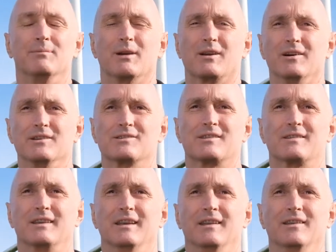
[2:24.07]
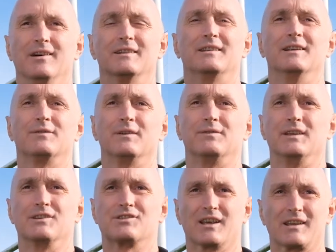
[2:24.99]
because in
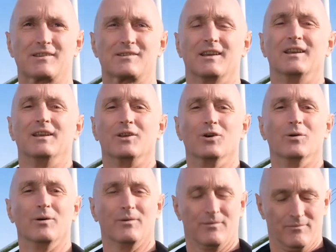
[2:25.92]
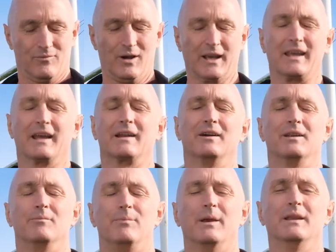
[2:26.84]
1956 the Waikato
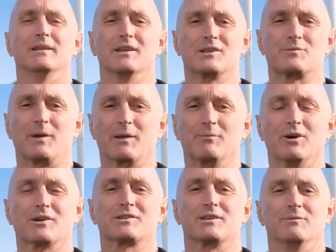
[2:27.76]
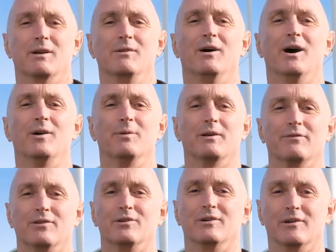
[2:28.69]
had beaten the Springboks and we were hoping
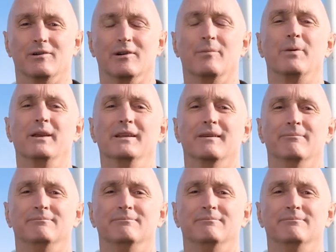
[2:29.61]
for a repeat.